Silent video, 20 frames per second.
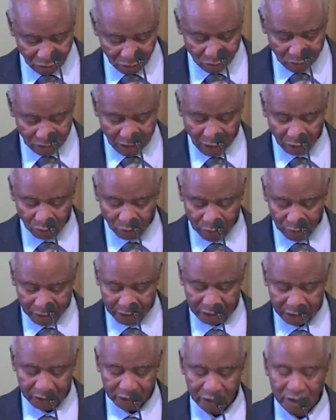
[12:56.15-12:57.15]
so that we
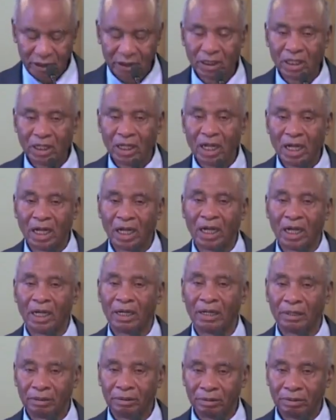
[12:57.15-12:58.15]
can
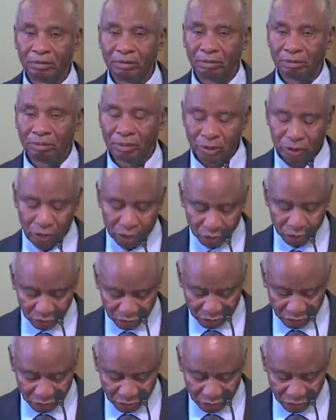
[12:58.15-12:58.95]
uh, be used